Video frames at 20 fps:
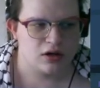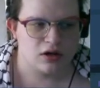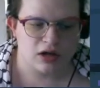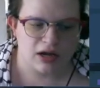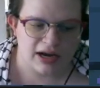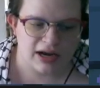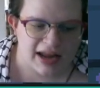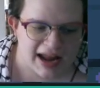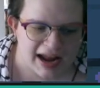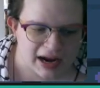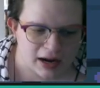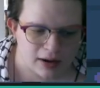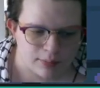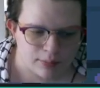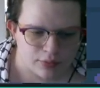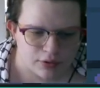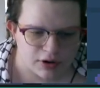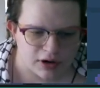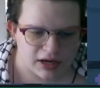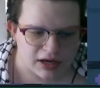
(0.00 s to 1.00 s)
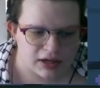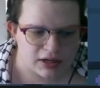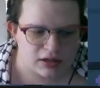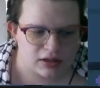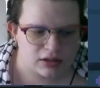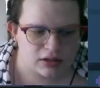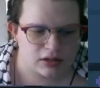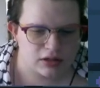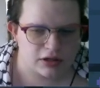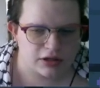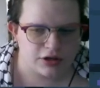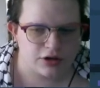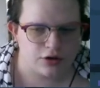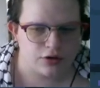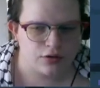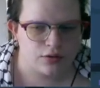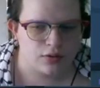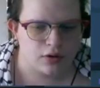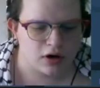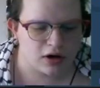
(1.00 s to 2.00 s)
An Abra,
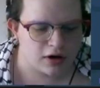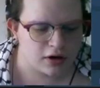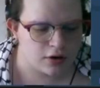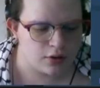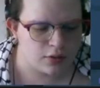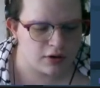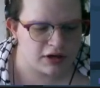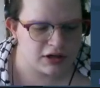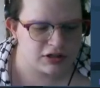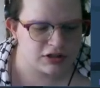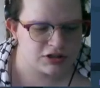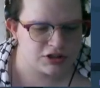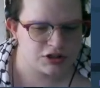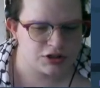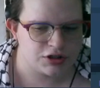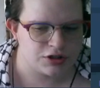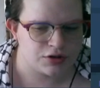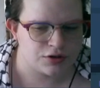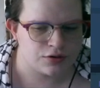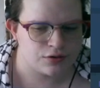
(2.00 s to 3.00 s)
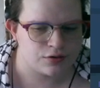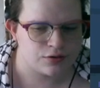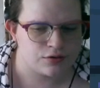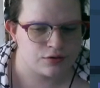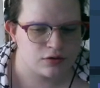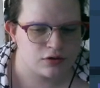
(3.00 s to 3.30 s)
you are going to